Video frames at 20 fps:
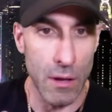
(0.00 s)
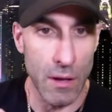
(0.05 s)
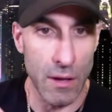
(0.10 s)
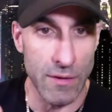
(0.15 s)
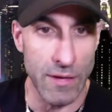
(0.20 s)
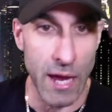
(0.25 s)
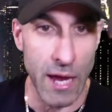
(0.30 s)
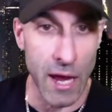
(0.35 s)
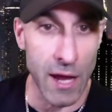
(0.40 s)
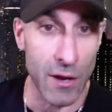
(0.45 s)

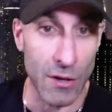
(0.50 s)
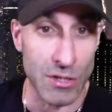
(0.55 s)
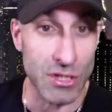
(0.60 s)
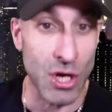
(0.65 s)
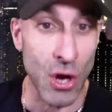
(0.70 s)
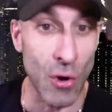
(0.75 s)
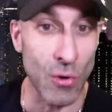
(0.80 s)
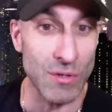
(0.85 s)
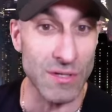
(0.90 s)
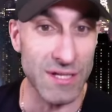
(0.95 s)
Daniel
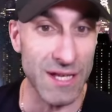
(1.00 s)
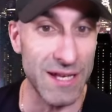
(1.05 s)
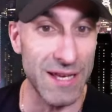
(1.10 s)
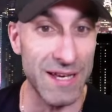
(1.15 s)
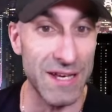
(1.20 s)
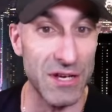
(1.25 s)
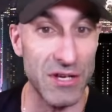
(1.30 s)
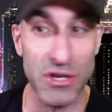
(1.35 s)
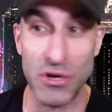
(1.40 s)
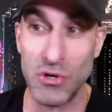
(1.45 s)
Jones didn't
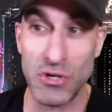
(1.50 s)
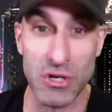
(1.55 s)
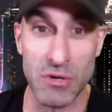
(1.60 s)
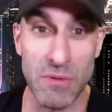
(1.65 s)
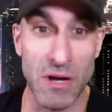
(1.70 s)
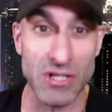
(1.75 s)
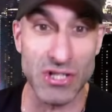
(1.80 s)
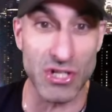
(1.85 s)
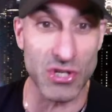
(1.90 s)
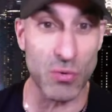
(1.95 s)
need to do too
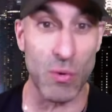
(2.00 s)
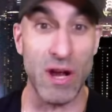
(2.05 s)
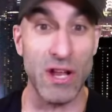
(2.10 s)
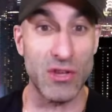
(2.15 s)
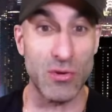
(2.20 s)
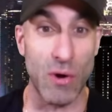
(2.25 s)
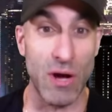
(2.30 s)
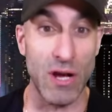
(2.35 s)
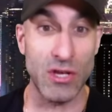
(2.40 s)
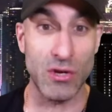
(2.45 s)
much in
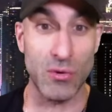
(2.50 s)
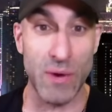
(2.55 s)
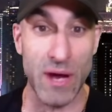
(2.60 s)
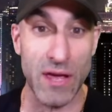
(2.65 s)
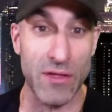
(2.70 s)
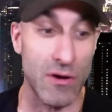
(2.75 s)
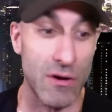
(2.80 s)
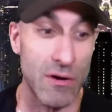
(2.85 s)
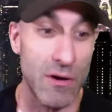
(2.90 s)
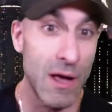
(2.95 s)
2022
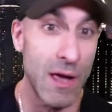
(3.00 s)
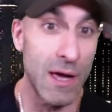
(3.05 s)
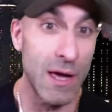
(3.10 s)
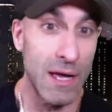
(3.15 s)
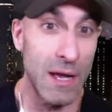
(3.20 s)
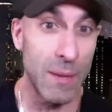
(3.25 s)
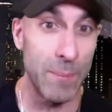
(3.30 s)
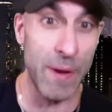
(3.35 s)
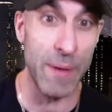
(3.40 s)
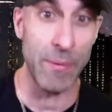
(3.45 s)
either,
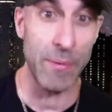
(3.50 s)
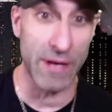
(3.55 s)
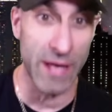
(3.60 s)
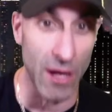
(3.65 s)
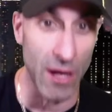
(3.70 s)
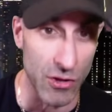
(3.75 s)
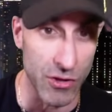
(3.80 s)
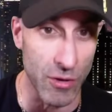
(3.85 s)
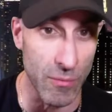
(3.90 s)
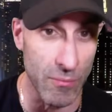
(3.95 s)
and people
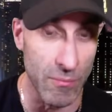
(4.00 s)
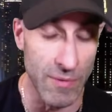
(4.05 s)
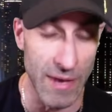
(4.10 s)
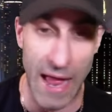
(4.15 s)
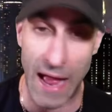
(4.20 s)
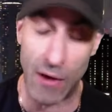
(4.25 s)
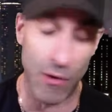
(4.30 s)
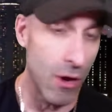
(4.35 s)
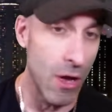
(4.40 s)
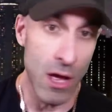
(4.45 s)
killed him.
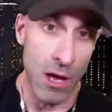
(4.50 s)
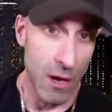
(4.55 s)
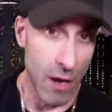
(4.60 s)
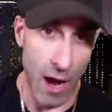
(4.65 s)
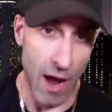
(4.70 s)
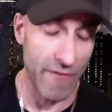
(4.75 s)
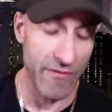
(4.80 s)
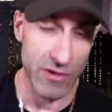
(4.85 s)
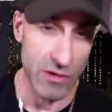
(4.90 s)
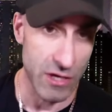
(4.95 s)
Now,
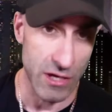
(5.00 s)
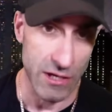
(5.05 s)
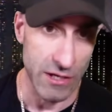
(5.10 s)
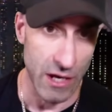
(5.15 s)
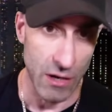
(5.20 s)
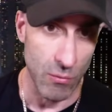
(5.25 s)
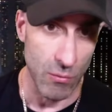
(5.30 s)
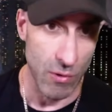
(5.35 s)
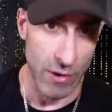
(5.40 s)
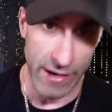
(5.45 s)
obviously, it
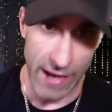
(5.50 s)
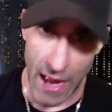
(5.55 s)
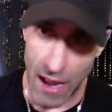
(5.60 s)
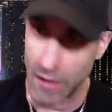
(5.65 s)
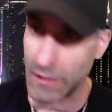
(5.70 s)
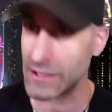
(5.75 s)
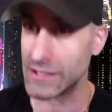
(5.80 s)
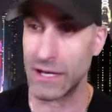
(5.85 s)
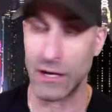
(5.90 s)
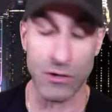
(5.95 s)
didn't work out
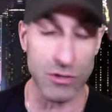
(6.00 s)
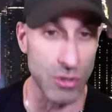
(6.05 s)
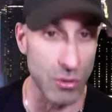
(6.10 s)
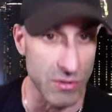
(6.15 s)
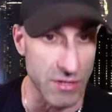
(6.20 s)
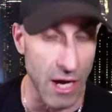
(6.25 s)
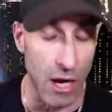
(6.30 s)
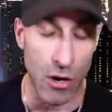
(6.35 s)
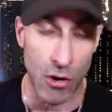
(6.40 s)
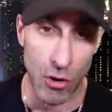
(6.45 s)
because Daniel
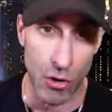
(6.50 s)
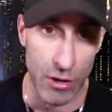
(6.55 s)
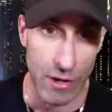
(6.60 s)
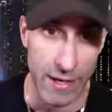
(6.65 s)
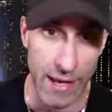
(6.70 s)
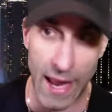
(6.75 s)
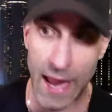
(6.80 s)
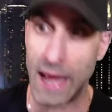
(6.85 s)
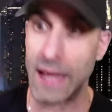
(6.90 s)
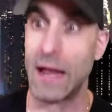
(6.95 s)
Jones got hurt
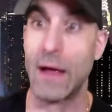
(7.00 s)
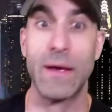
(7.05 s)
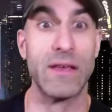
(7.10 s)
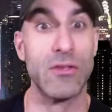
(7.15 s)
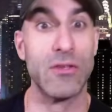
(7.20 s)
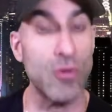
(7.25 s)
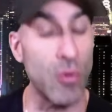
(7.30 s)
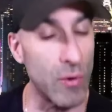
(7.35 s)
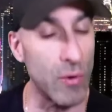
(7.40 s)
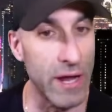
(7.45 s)
again. Now he
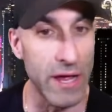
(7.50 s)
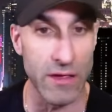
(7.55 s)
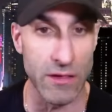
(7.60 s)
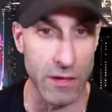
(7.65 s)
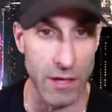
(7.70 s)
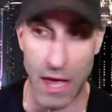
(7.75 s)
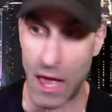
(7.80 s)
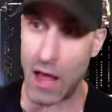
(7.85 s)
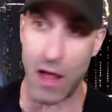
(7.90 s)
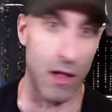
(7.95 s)
has a torn
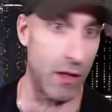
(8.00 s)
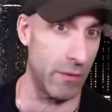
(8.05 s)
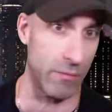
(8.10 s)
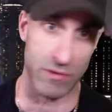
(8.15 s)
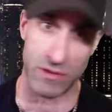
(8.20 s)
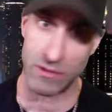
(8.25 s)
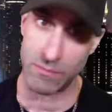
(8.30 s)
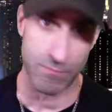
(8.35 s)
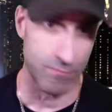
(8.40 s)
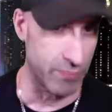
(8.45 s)
ACL. He
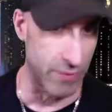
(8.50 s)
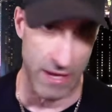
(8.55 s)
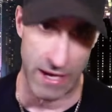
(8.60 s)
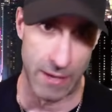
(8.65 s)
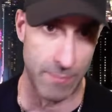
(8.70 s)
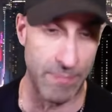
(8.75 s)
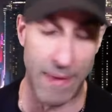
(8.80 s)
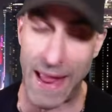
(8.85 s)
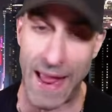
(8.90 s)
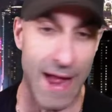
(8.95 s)
was
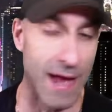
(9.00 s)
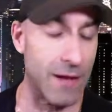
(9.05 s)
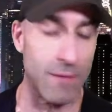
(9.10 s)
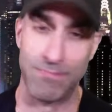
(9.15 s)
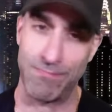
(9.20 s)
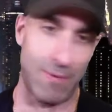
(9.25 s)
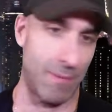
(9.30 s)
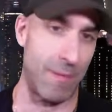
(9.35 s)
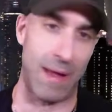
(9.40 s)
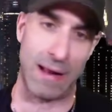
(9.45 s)
playing bad.
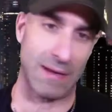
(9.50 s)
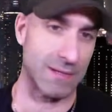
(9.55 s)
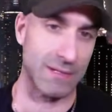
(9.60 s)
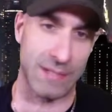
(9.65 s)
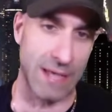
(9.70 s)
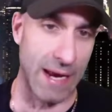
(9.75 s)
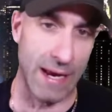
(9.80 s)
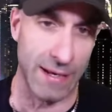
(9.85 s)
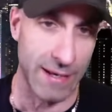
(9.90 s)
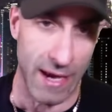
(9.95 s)
I'm not
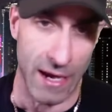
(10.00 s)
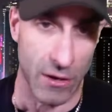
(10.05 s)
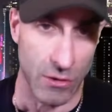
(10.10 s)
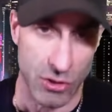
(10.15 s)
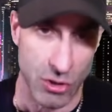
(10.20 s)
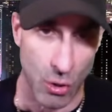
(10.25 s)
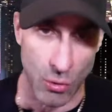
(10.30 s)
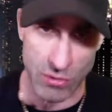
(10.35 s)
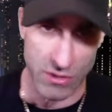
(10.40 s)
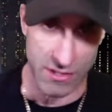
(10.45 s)
saying Daniel
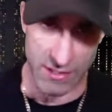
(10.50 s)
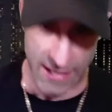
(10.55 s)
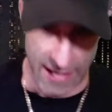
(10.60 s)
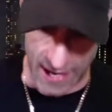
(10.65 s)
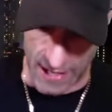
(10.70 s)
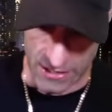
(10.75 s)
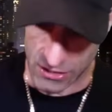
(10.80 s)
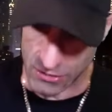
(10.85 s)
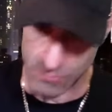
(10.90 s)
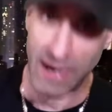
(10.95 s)
Jones is the
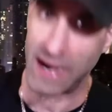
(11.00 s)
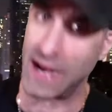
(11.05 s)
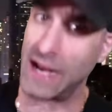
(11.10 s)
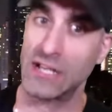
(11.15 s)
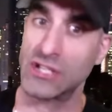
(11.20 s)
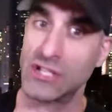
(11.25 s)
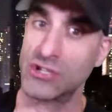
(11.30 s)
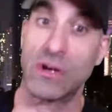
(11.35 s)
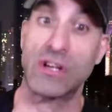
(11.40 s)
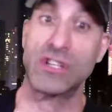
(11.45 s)
answer by
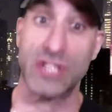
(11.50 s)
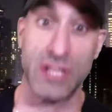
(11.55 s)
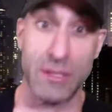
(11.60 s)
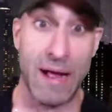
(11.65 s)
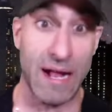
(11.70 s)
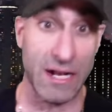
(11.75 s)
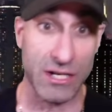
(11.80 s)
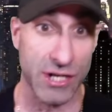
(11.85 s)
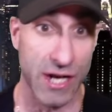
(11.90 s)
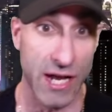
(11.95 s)
any stretch of the
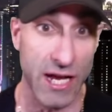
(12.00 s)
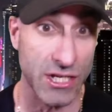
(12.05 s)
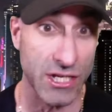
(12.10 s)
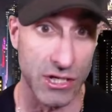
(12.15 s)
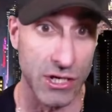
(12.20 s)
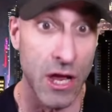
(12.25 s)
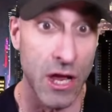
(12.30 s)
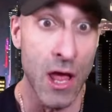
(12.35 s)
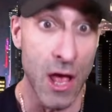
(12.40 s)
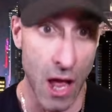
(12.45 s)

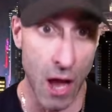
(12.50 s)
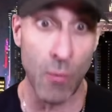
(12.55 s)
imagination.